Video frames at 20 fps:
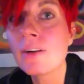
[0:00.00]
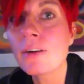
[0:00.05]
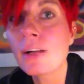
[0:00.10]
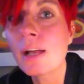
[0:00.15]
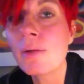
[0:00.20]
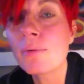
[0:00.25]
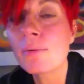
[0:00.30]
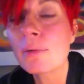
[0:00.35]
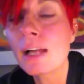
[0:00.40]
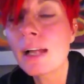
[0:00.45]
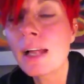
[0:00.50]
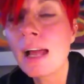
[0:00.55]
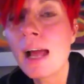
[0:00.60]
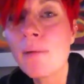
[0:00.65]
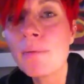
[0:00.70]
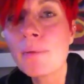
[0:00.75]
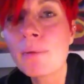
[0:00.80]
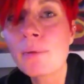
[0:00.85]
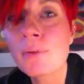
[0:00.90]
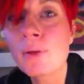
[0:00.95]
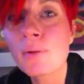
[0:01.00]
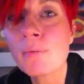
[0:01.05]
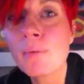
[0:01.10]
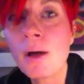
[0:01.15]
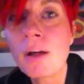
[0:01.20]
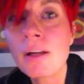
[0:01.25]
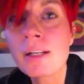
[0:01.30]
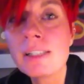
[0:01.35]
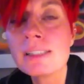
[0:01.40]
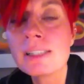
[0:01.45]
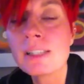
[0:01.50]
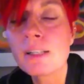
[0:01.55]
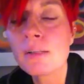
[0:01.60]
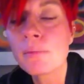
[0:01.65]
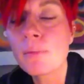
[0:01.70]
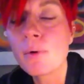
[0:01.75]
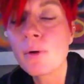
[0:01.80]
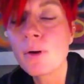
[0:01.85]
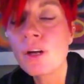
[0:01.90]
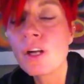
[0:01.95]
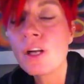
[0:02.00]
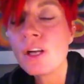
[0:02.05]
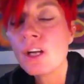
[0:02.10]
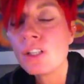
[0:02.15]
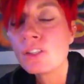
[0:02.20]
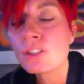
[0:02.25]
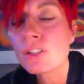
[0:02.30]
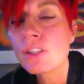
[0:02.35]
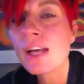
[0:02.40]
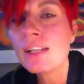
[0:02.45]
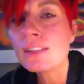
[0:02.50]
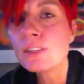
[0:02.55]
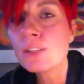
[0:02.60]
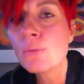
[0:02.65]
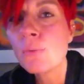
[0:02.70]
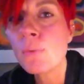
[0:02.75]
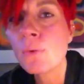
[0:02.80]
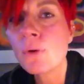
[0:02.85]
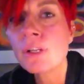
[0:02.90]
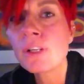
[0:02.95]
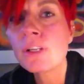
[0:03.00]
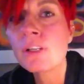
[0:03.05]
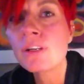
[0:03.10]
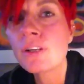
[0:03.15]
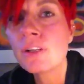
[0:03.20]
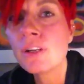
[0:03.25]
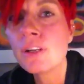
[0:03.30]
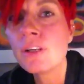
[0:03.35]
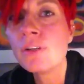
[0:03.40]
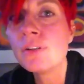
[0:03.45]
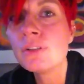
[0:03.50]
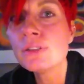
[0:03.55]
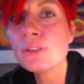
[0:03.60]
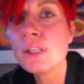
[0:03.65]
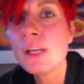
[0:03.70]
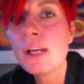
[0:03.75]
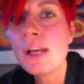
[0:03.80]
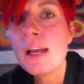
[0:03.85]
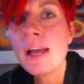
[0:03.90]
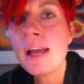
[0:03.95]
Okay, we're not happy with our bodies anymore. So that's your warning cues.